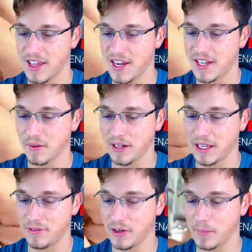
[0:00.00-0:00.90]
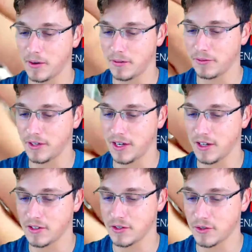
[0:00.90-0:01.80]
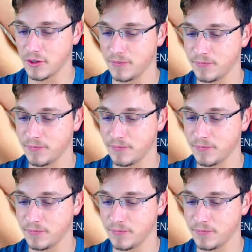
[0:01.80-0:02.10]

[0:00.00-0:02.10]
you don't want to give your opponent free cards to draw.